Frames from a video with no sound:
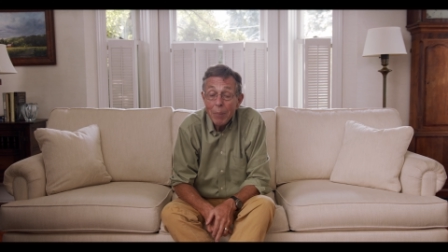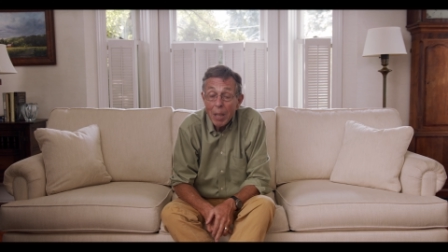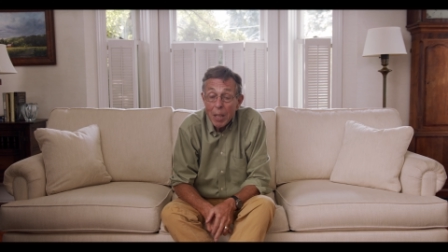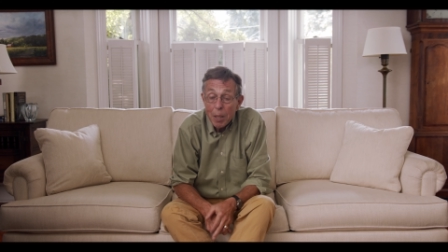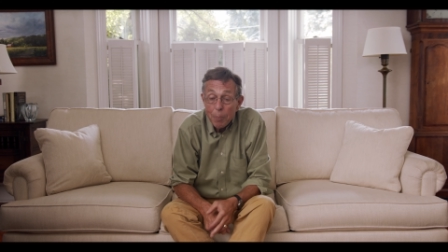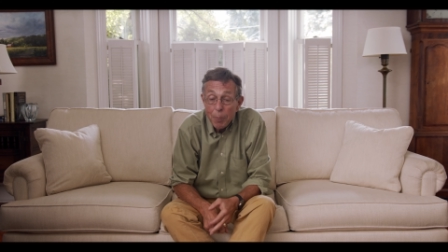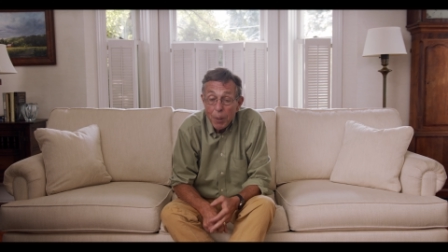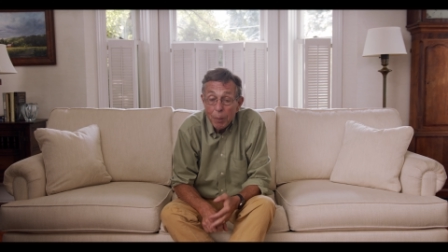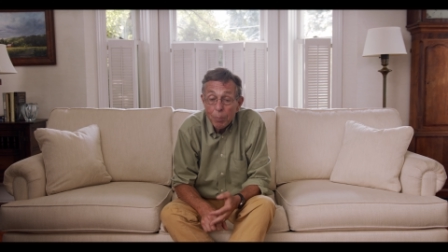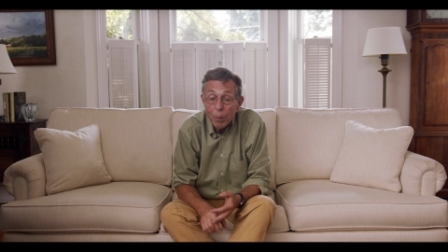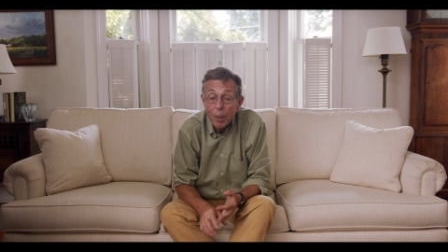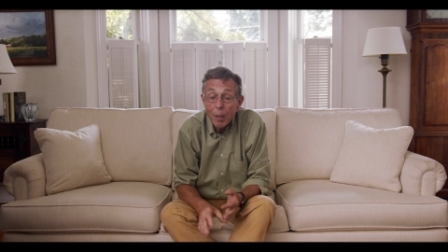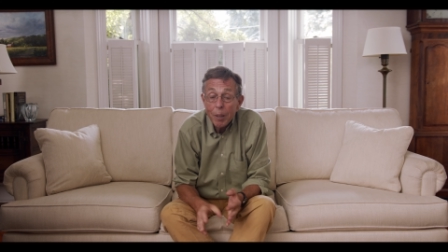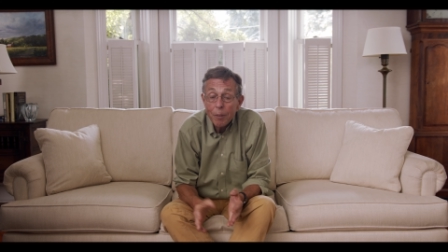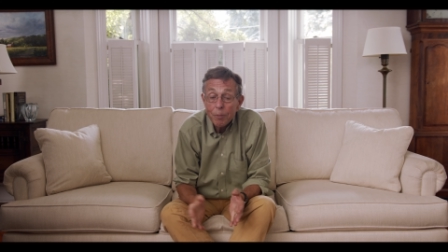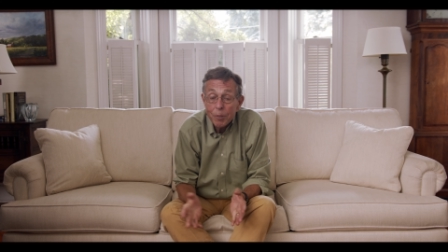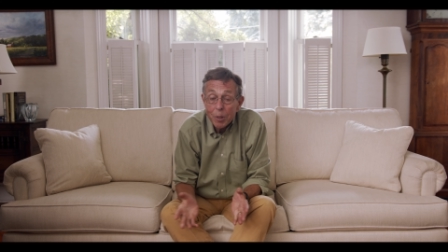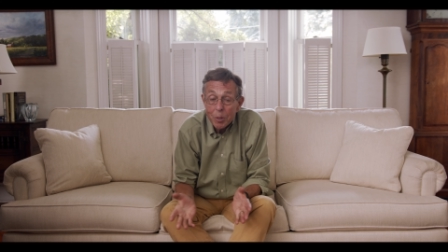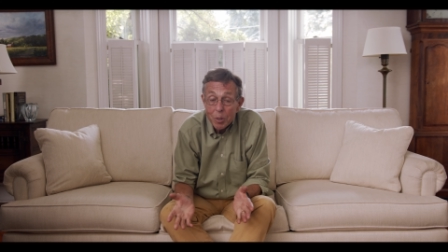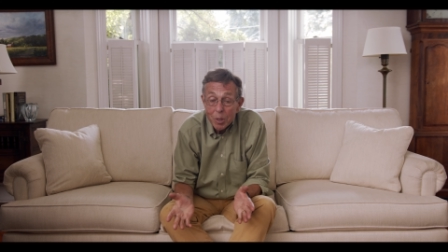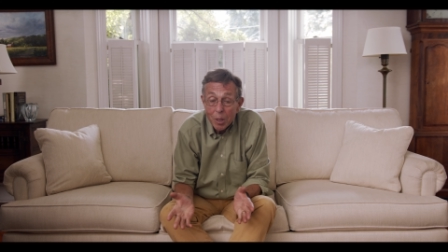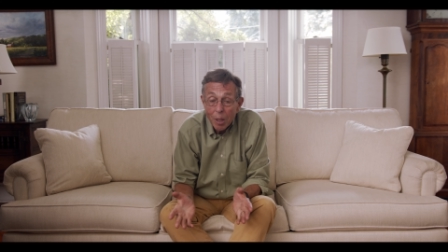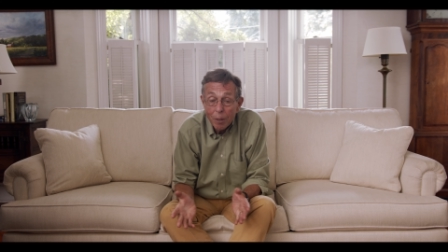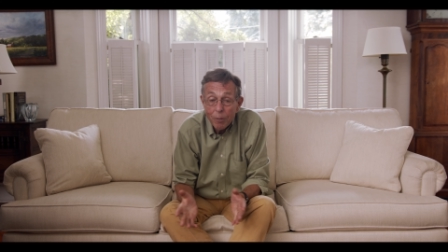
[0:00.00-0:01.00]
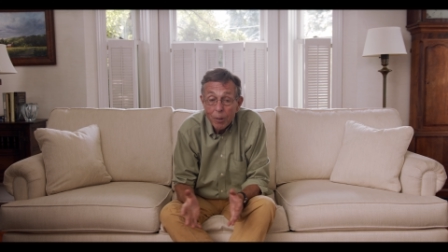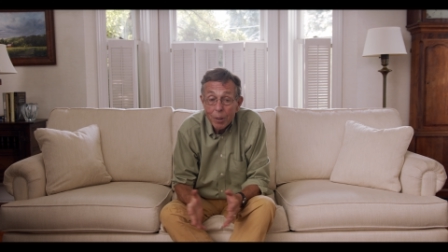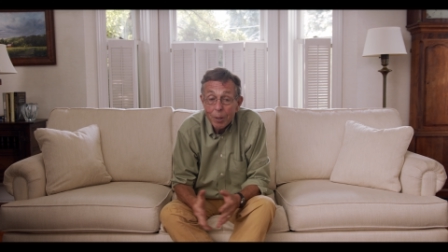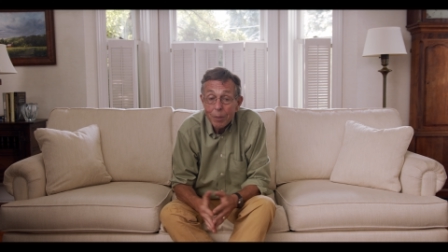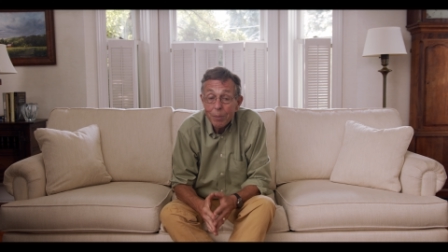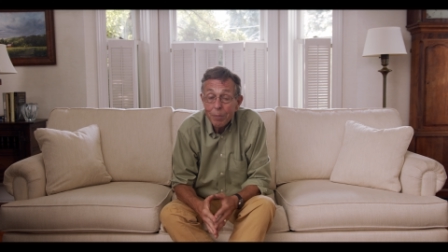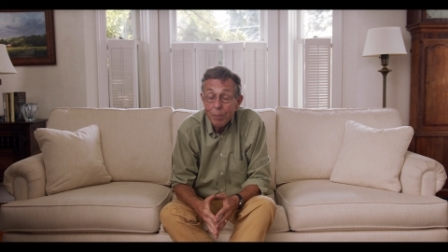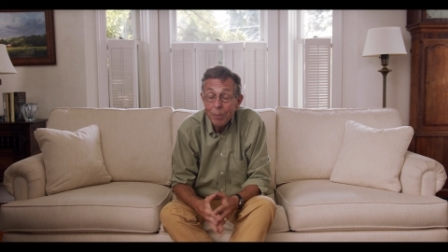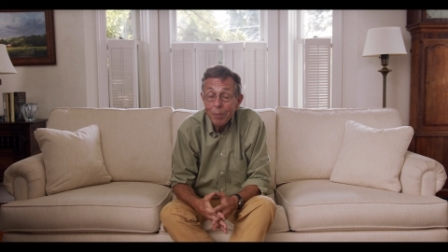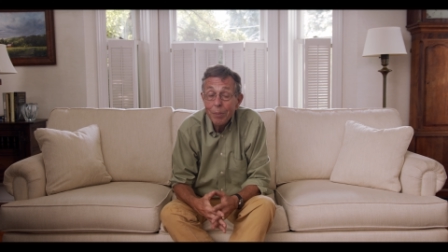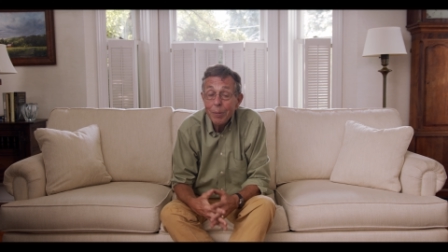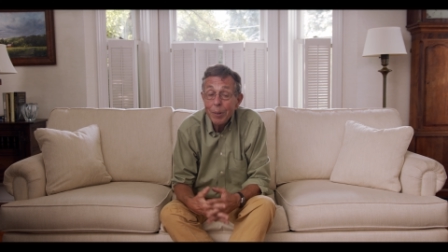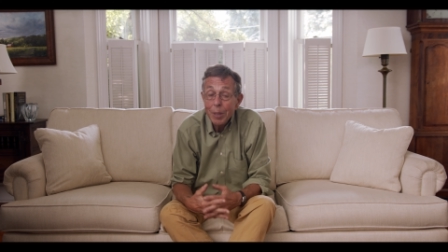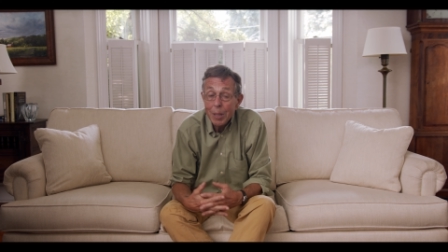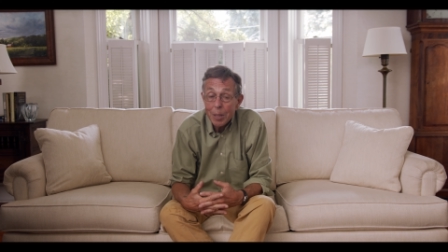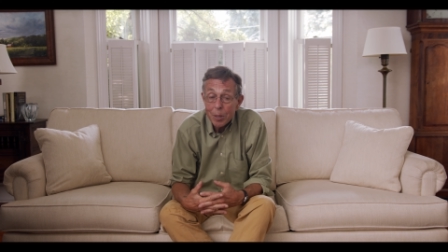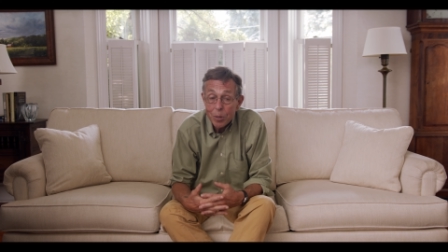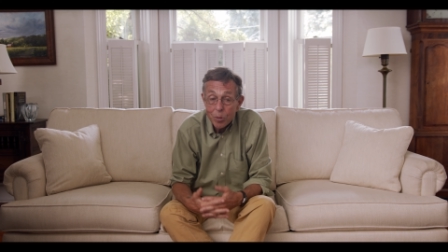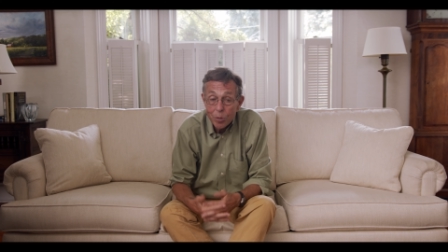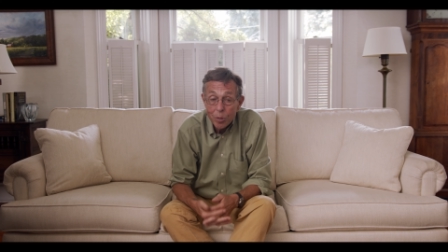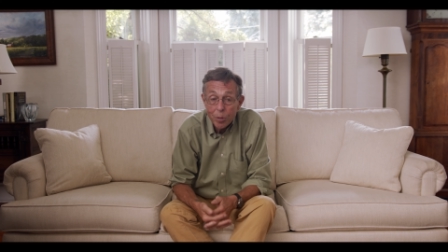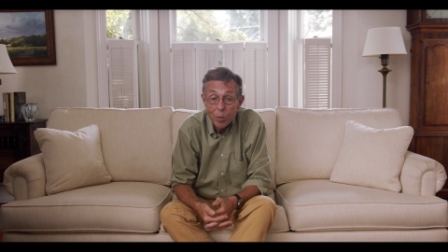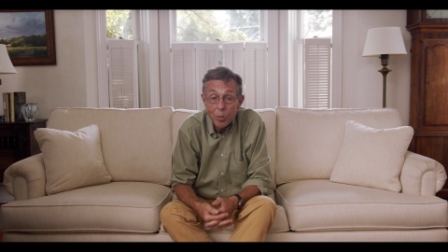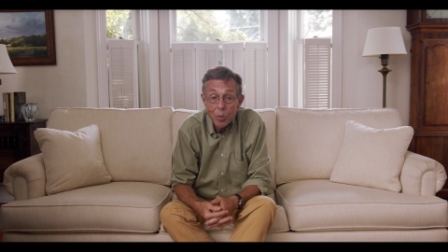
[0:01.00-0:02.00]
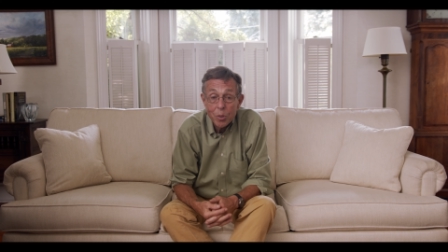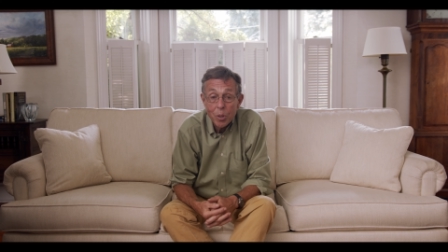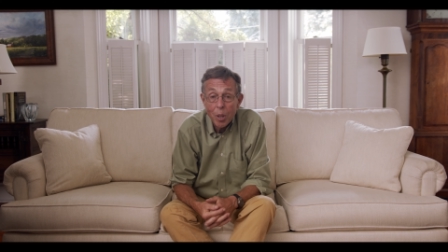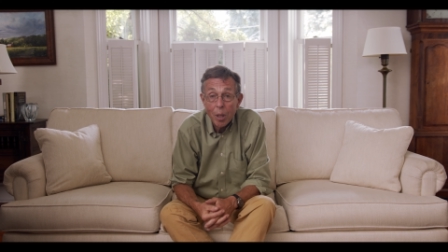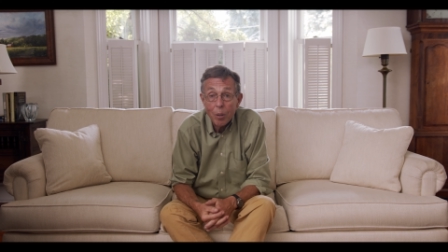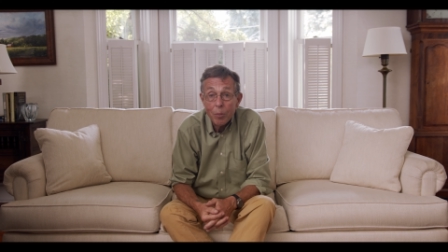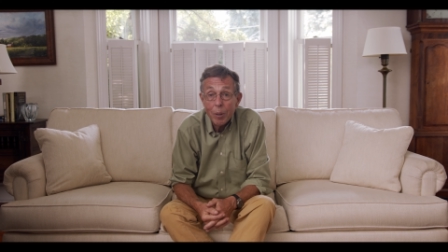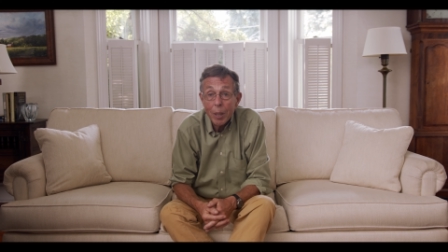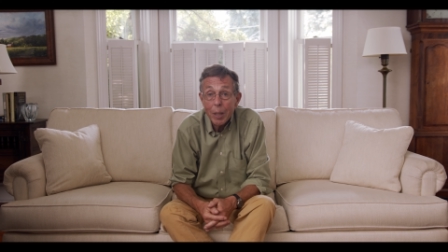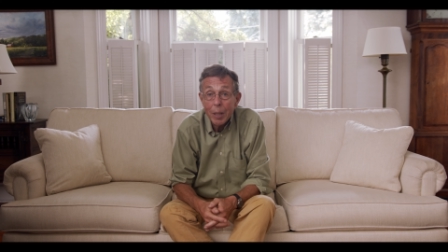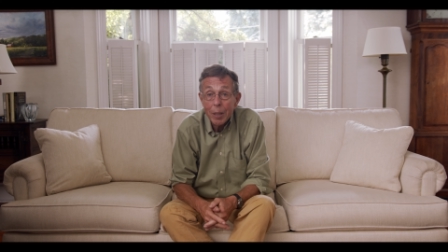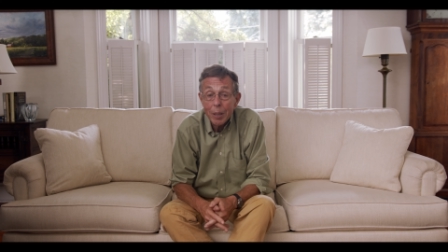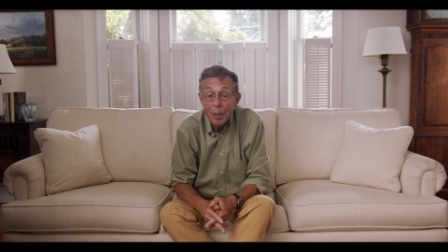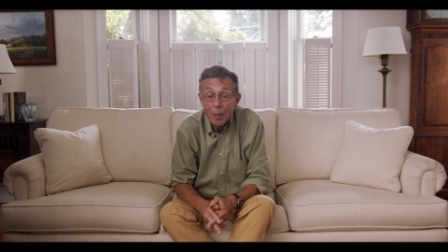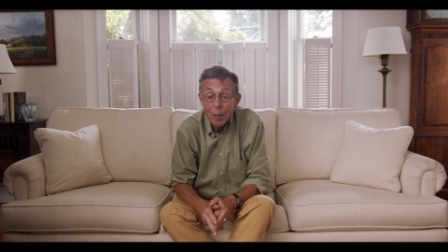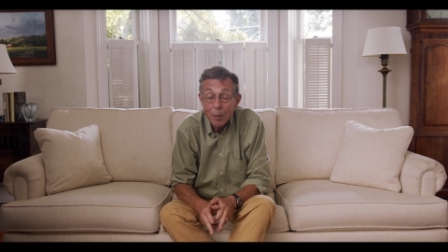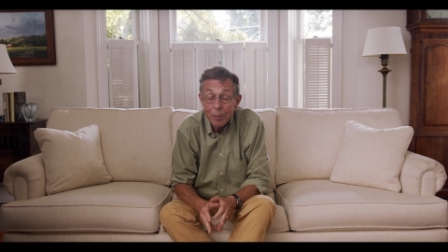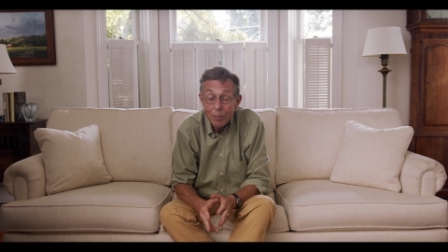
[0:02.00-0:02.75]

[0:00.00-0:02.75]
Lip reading: Many people have discovered these truths already,